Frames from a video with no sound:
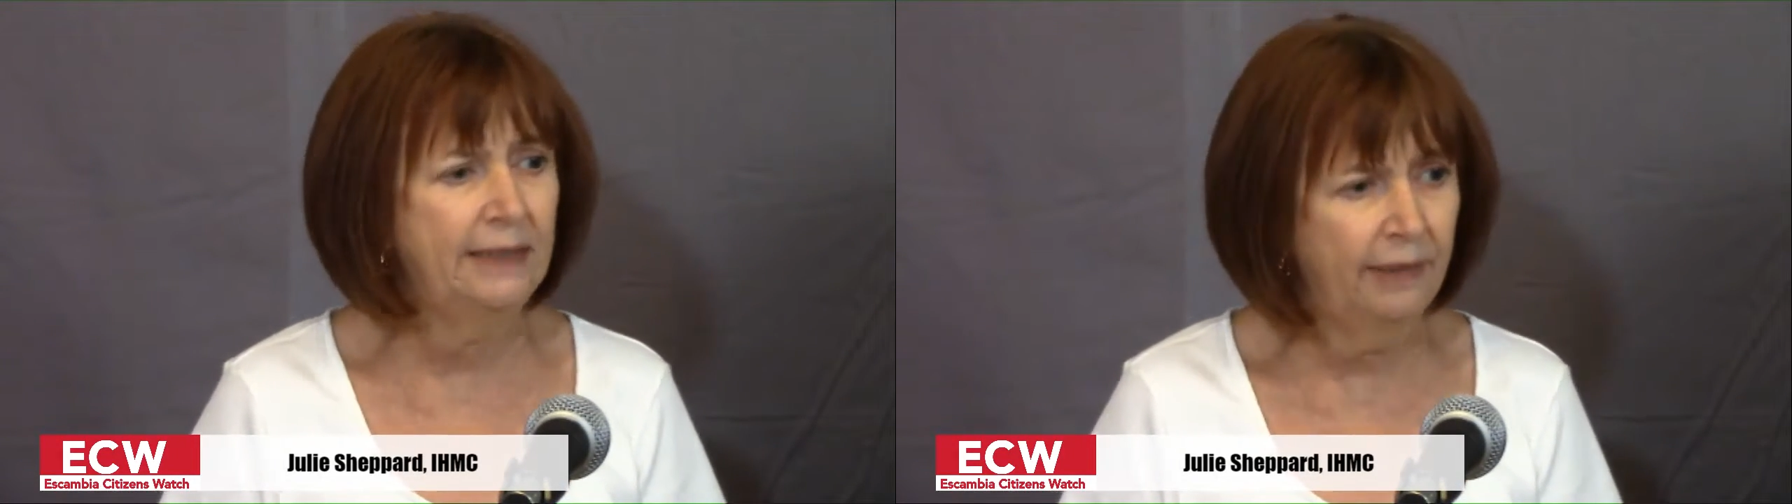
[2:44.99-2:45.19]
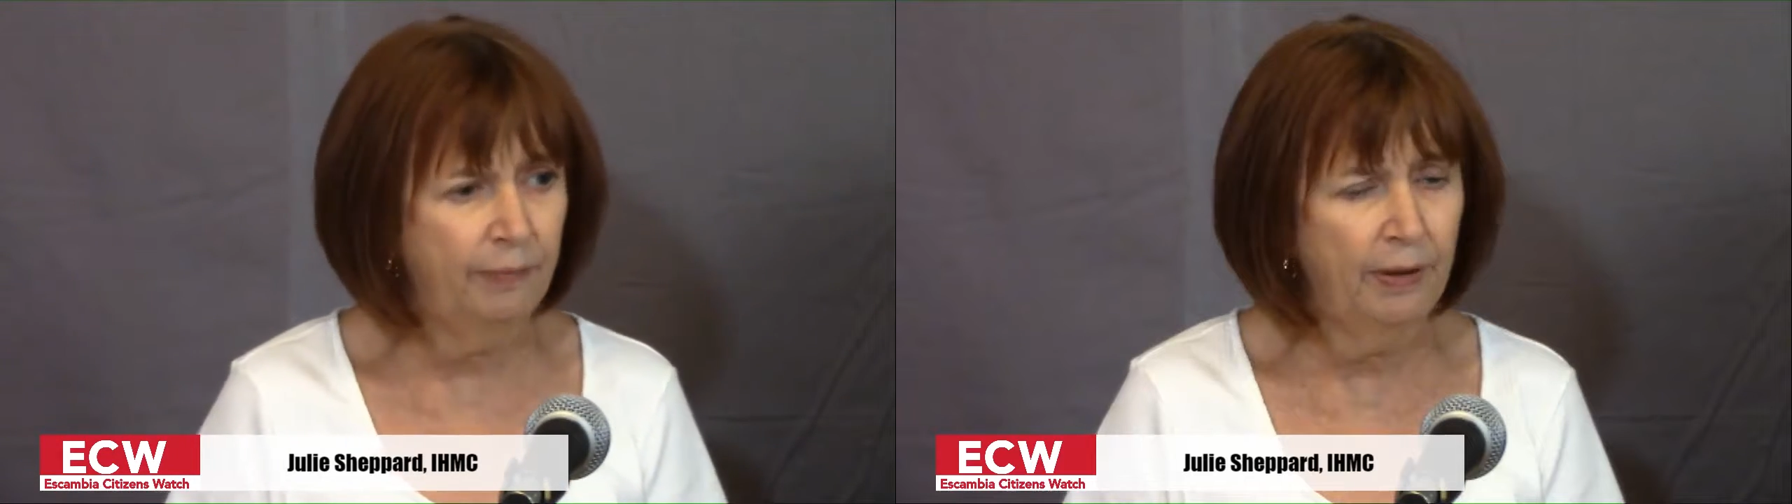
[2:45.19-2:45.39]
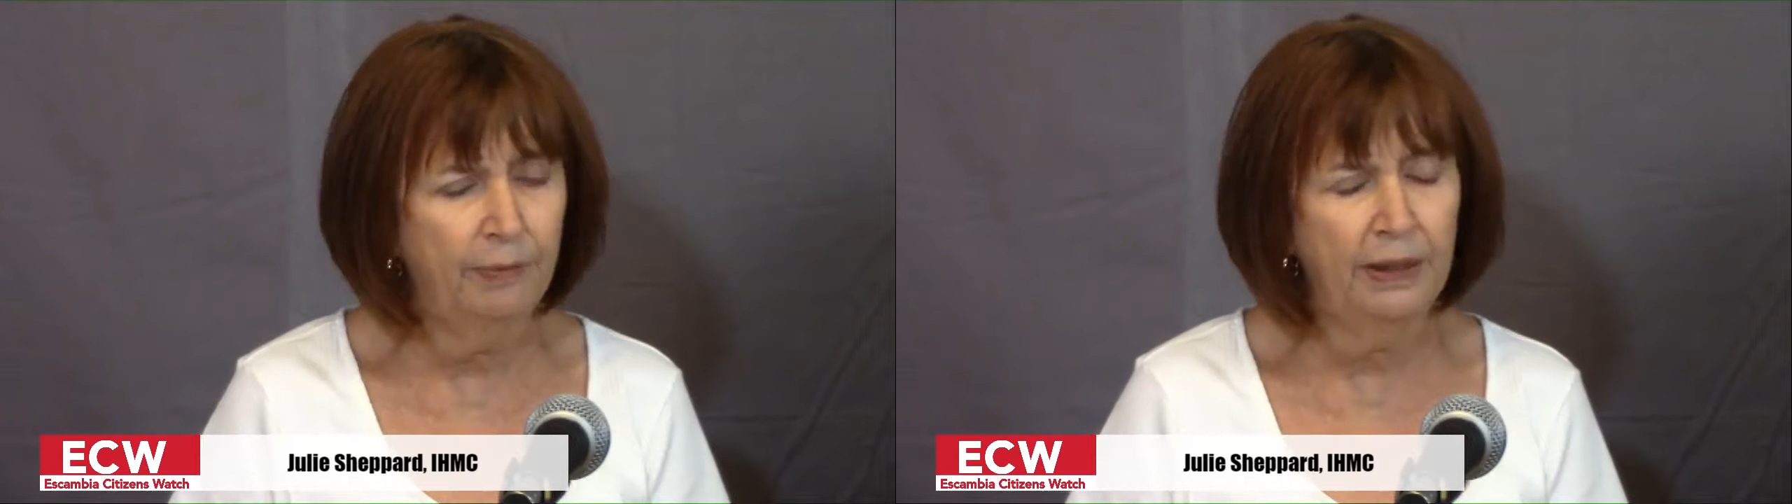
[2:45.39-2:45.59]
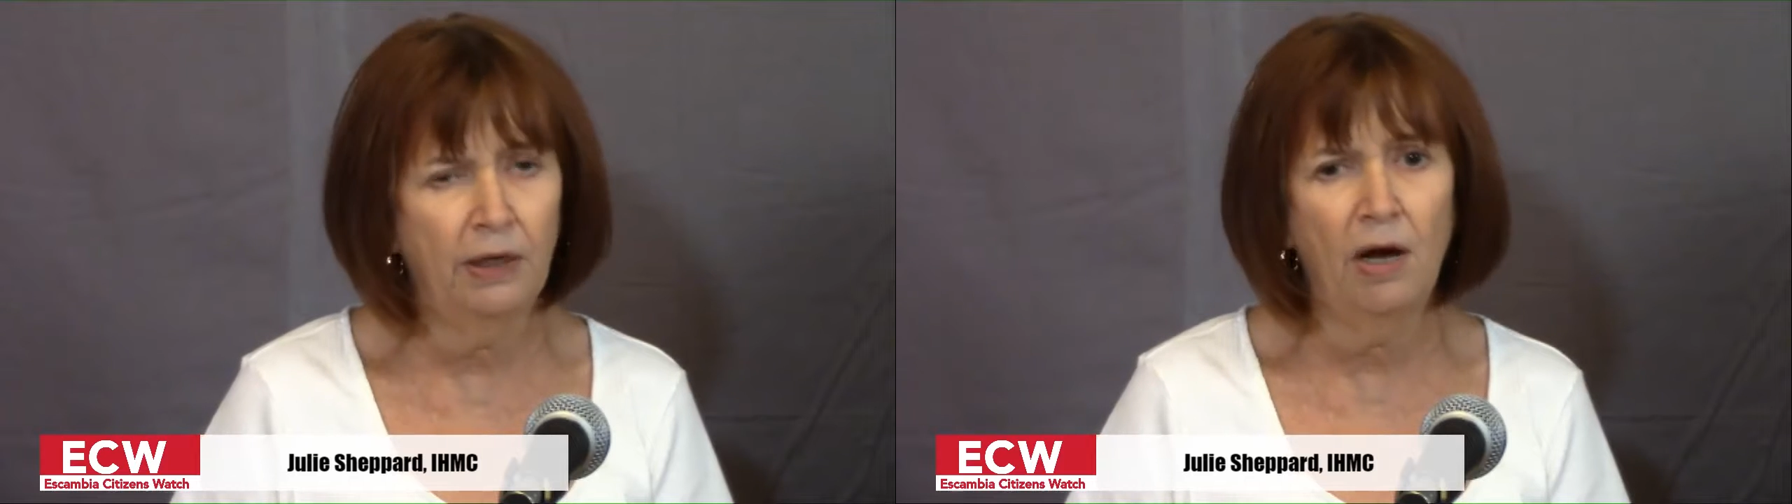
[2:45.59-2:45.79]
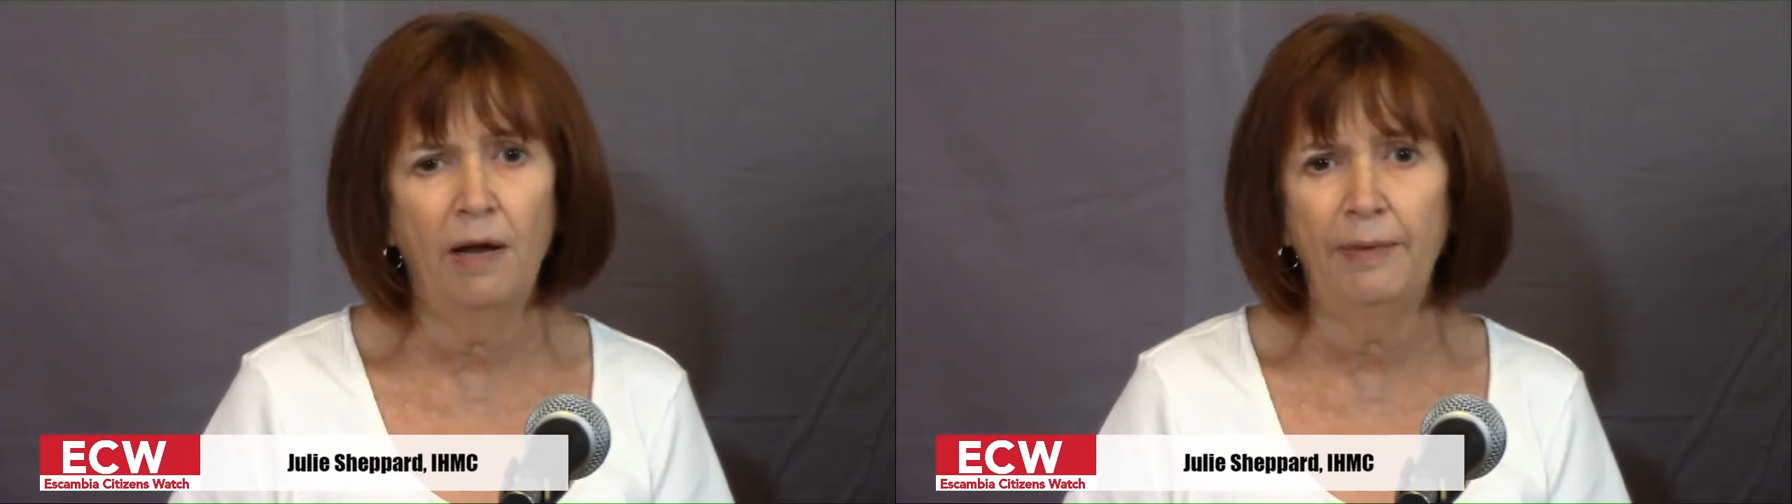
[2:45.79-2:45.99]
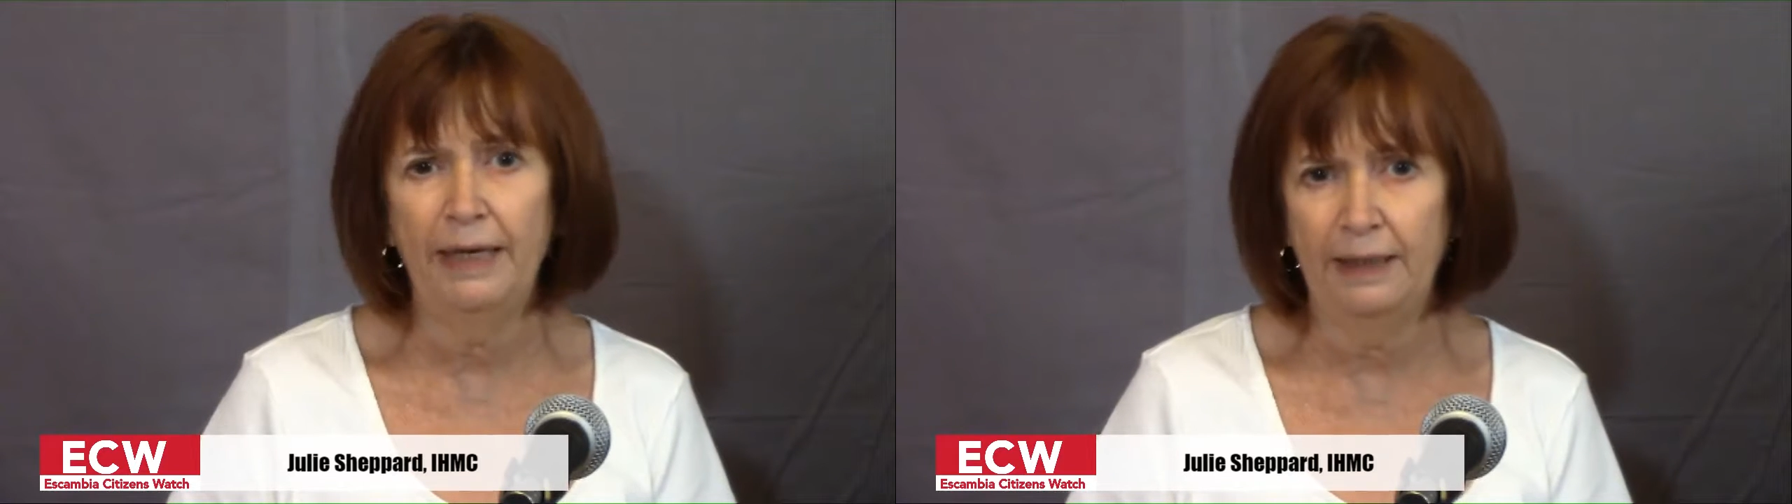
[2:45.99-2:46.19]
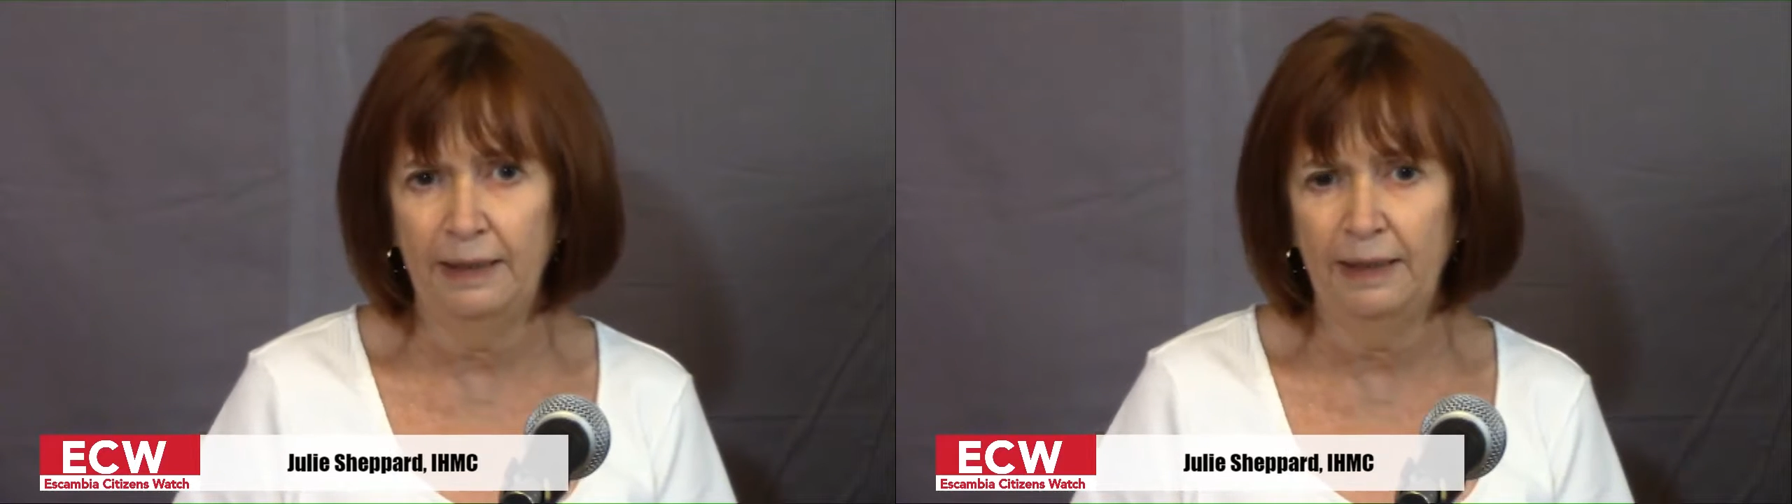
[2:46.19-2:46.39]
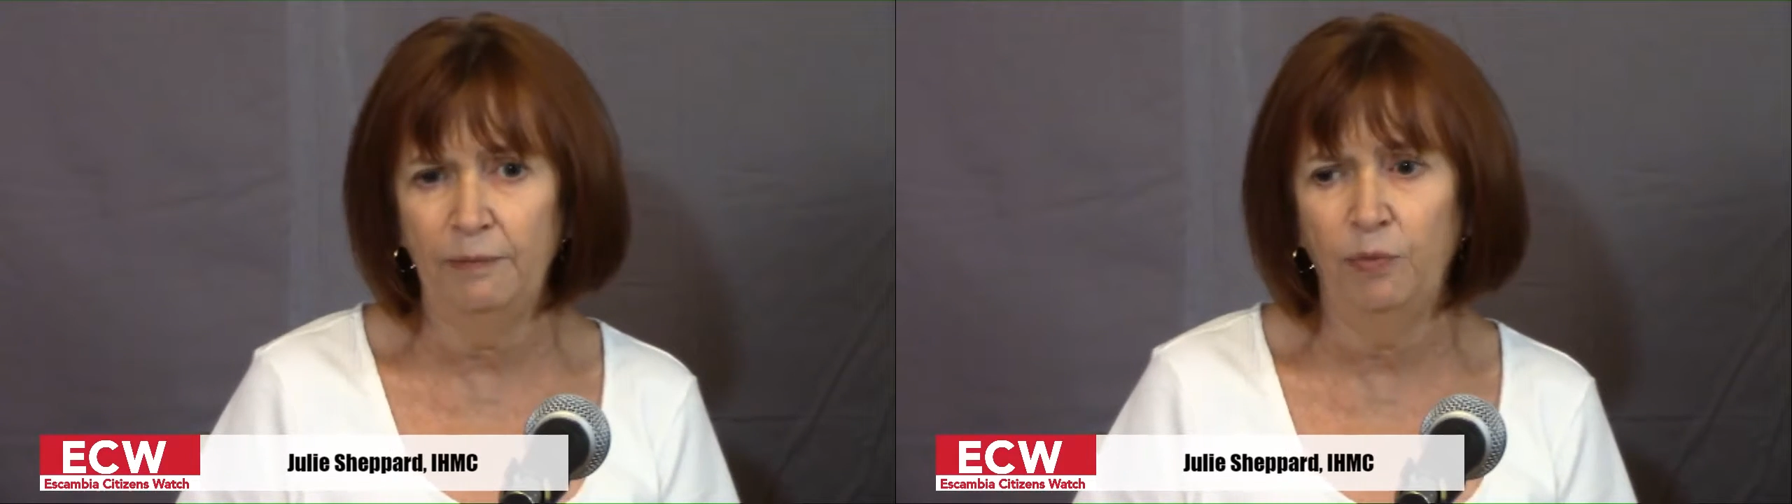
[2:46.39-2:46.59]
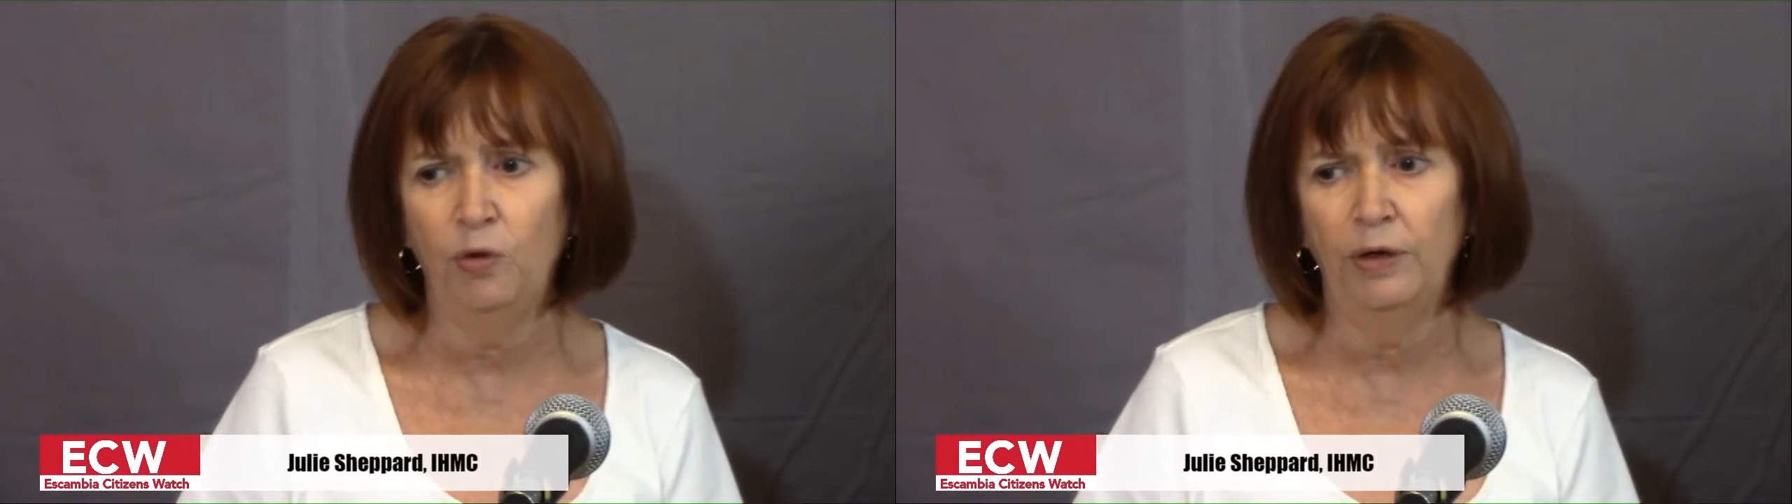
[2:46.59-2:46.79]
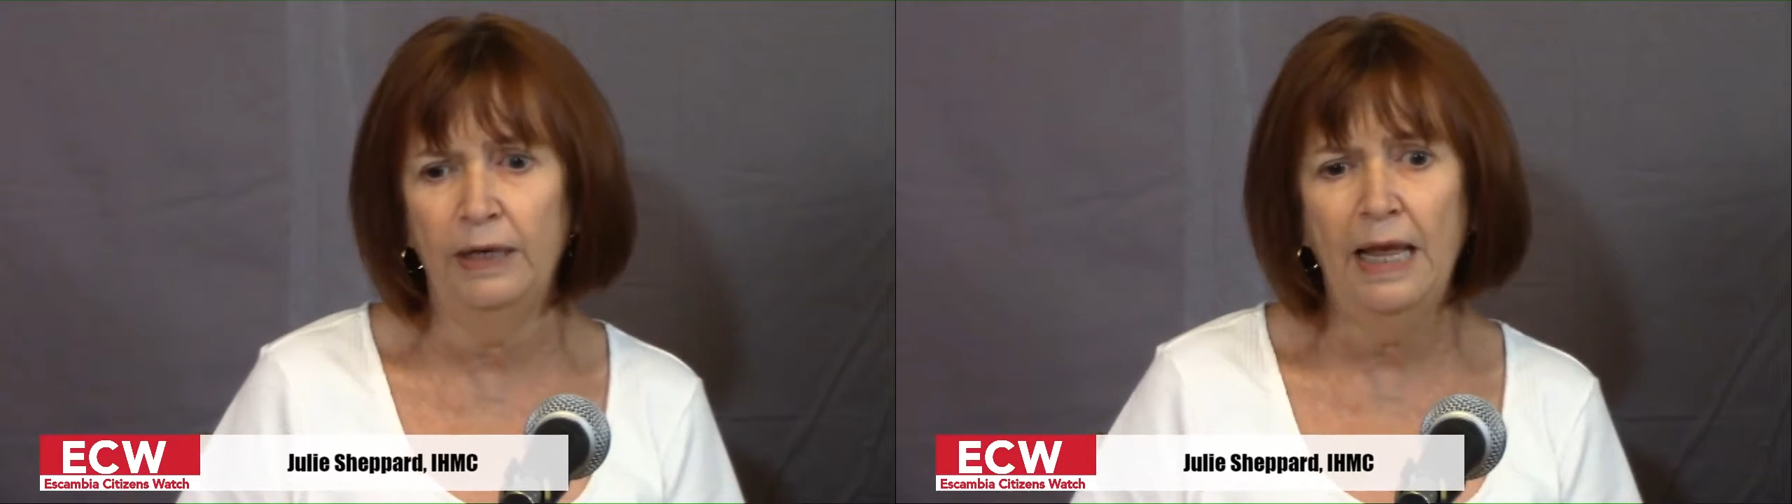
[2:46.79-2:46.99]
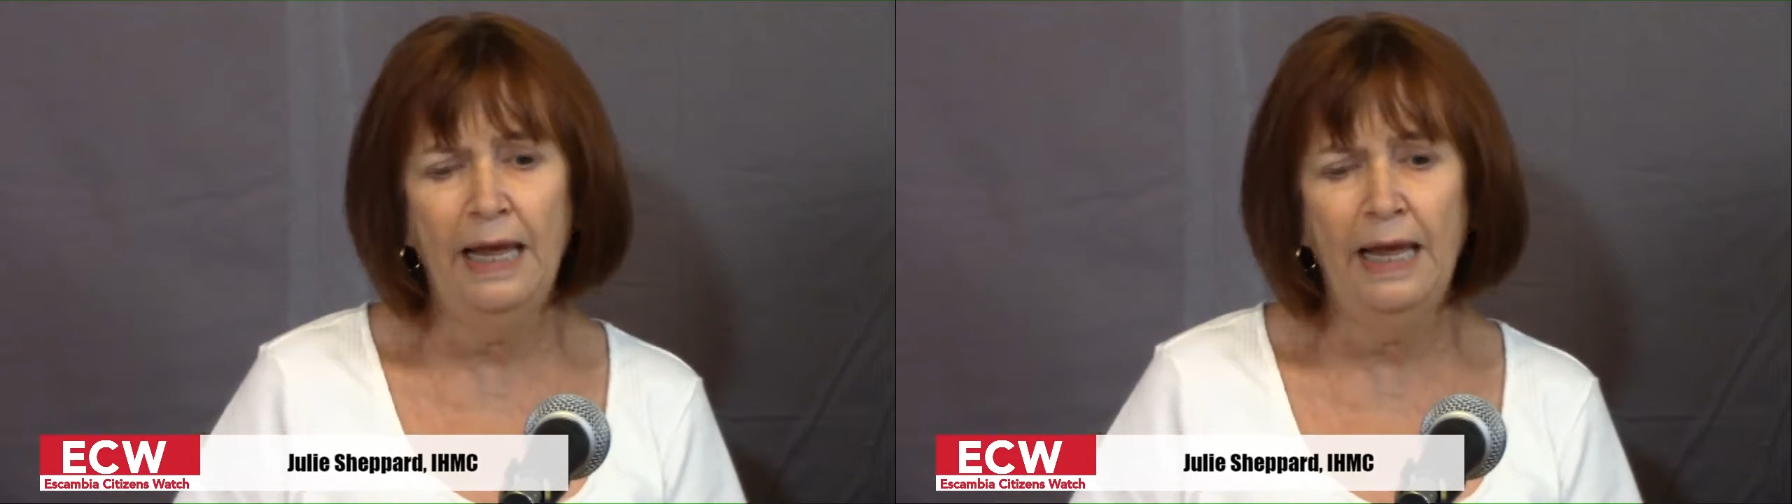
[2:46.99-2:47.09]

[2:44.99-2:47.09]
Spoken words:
take public comment and input,